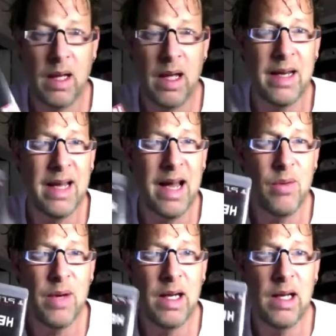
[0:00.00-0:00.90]
and I
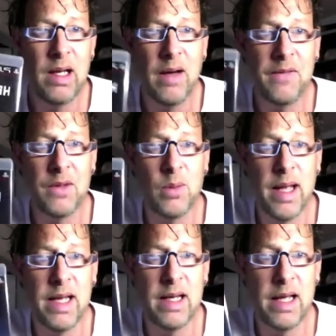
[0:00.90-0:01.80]
really love the
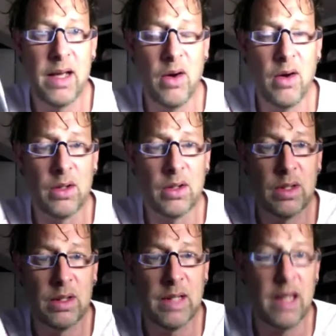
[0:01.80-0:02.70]
way they are
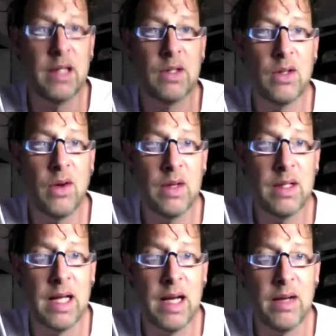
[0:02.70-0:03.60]
telling
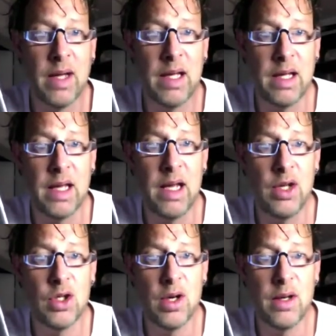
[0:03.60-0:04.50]
stories, how they
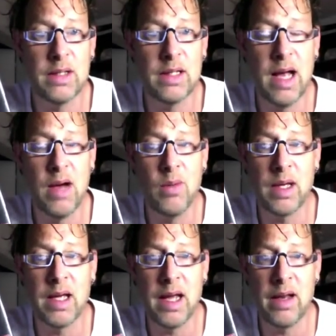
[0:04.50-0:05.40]
engage us, how we
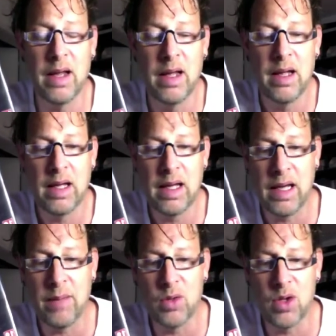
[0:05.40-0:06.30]
can
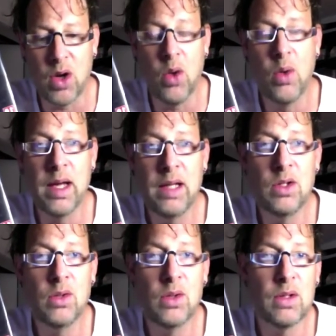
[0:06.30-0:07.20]
go
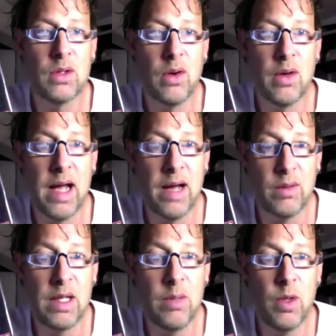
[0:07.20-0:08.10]
into the story, how
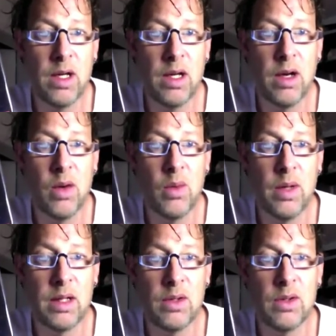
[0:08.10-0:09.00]
deep we can go
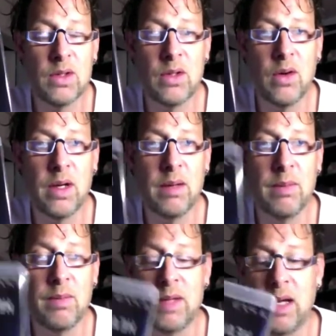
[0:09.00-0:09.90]
into the story,
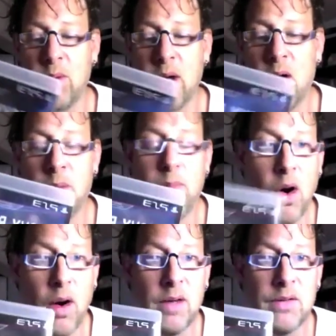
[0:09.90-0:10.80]
that we are a
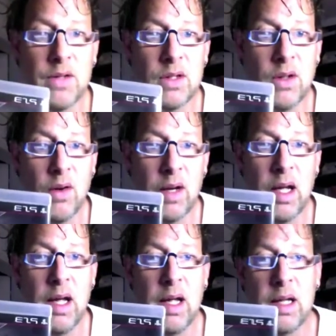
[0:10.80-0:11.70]
part of the story,
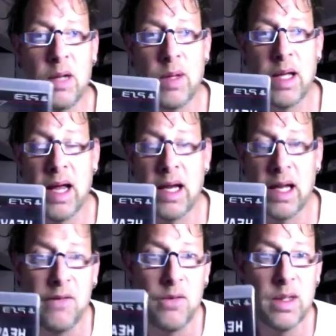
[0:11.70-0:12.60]
that we can
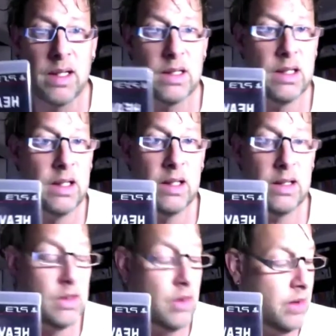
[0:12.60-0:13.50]
influence the
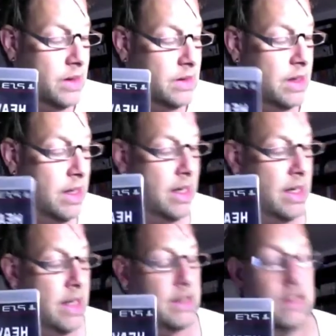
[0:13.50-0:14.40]
stories.
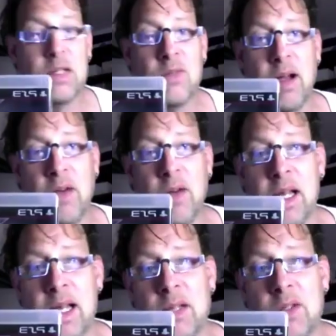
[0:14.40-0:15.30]
And this is
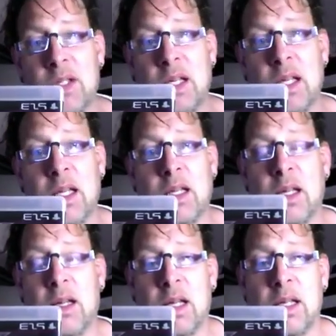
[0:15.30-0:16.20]
really interesting in
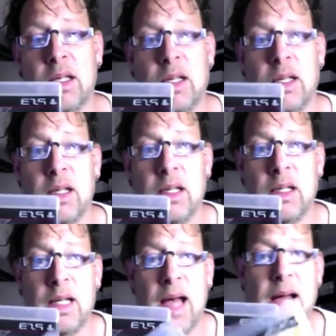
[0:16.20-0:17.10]
the
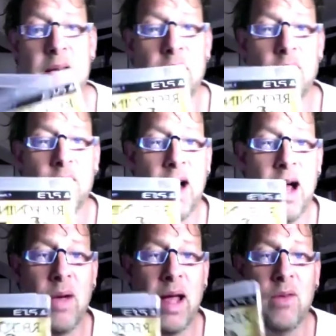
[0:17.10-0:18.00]
idea of
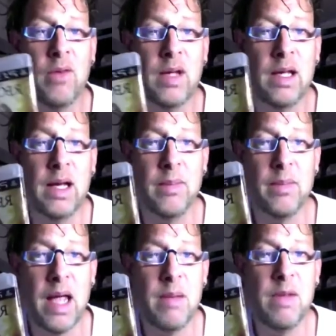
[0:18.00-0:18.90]
how can we
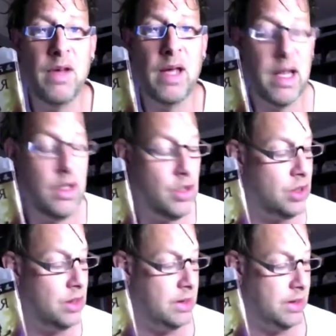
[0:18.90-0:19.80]

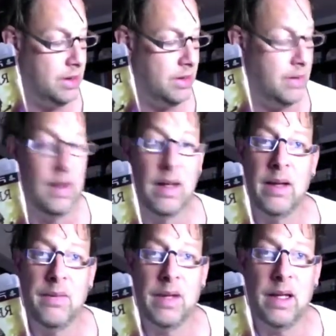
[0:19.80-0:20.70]
gamification
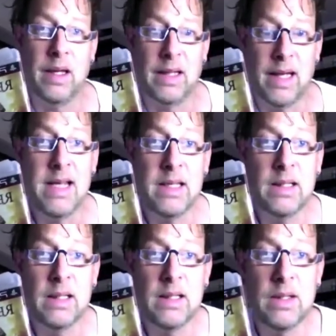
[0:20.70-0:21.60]
the
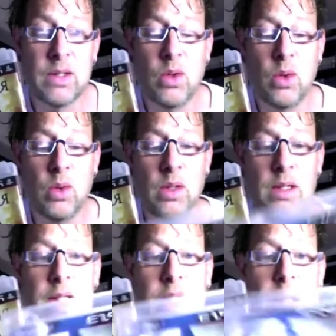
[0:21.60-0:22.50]
lessons, the school.
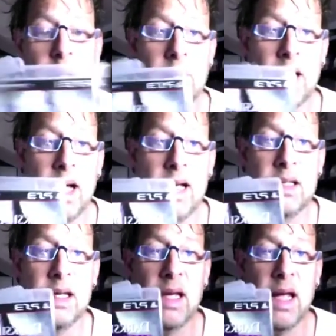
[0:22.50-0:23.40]
And I
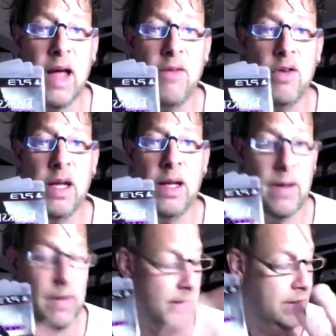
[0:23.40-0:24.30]
think every
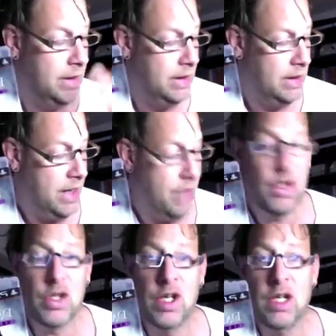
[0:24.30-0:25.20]

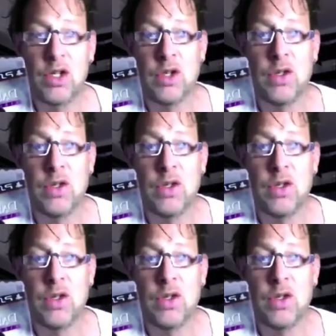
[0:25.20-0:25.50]
teacher